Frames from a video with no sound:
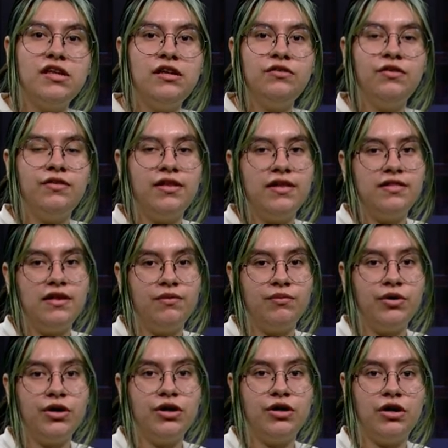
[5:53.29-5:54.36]
and told that they
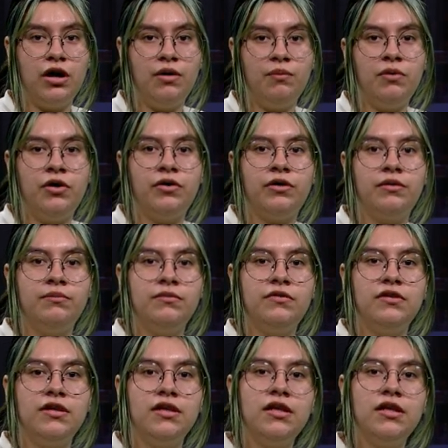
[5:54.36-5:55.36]
were not welcomed.